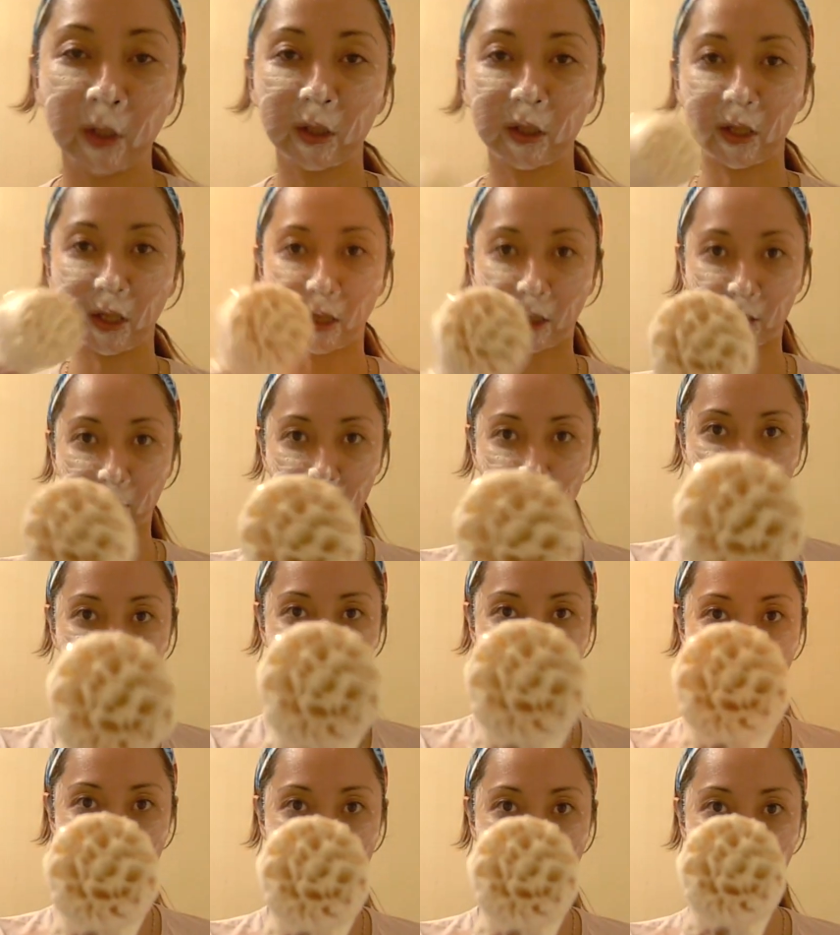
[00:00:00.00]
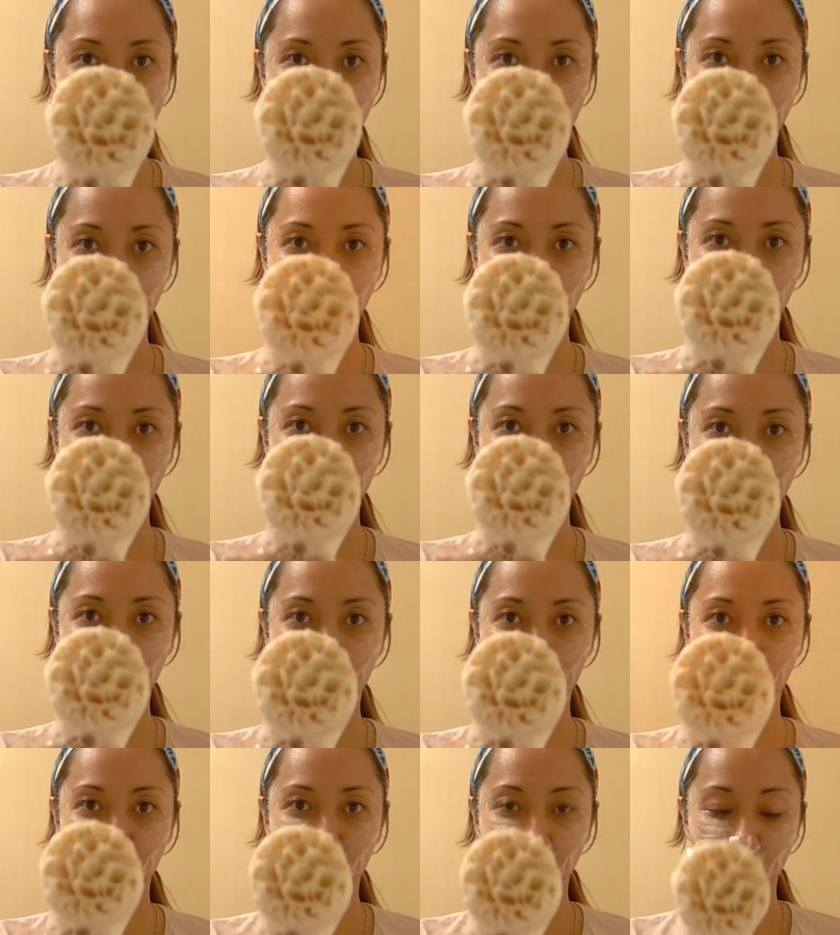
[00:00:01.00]
Yeah, there's the dirt.
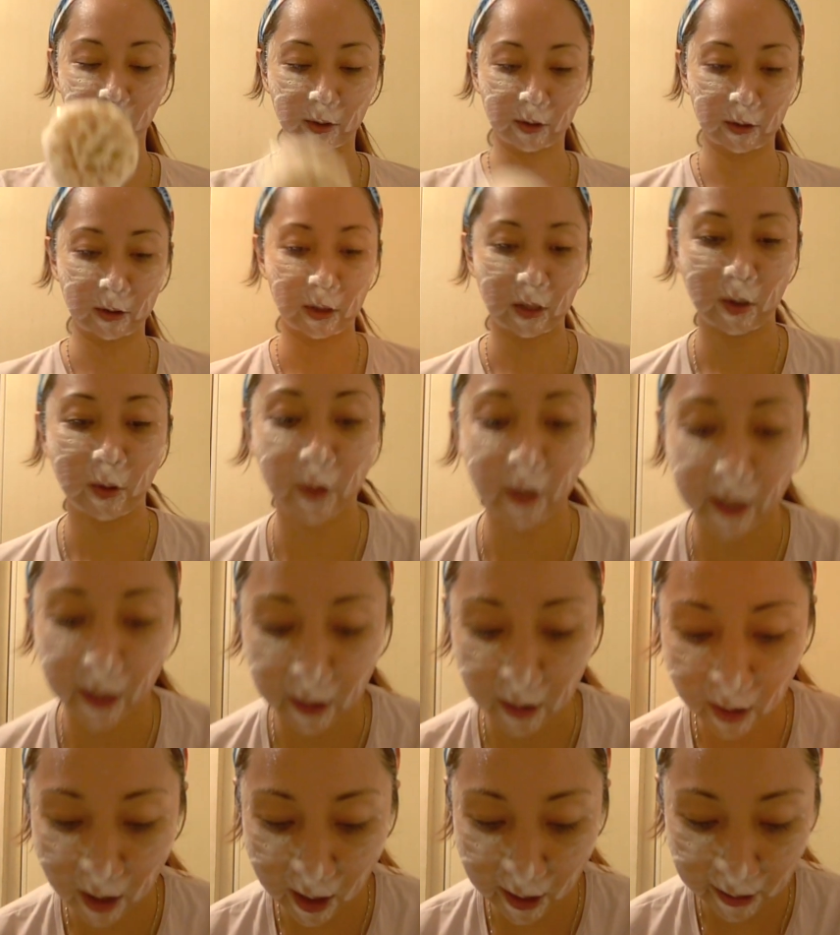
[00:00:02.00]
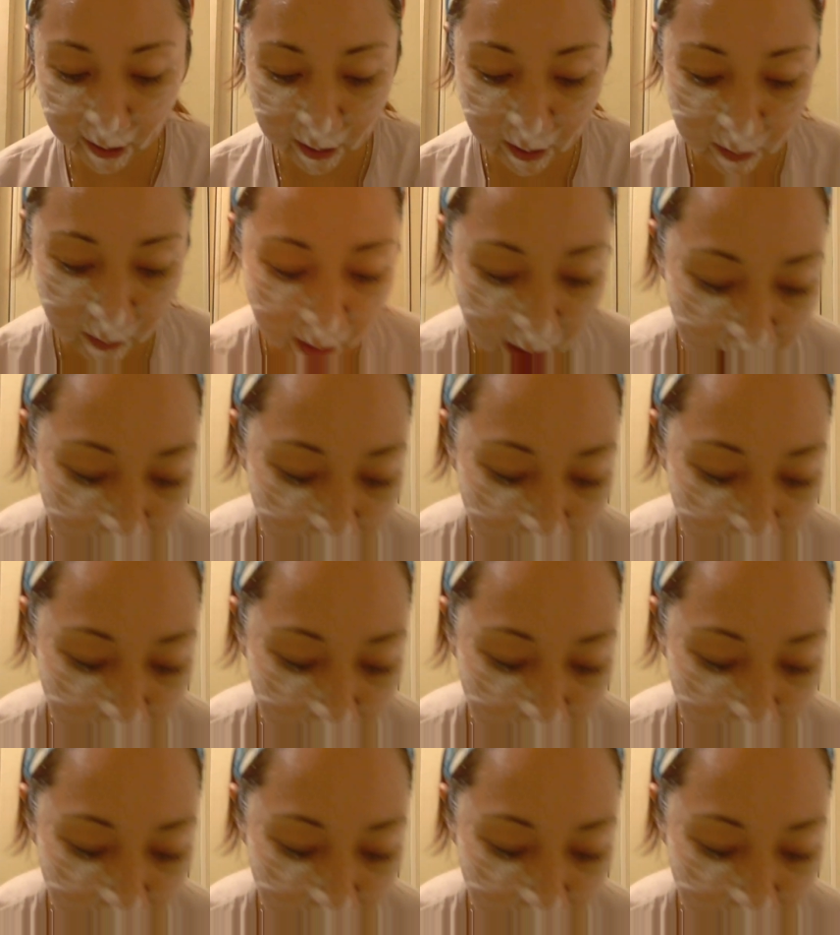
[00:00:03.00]
Okay, I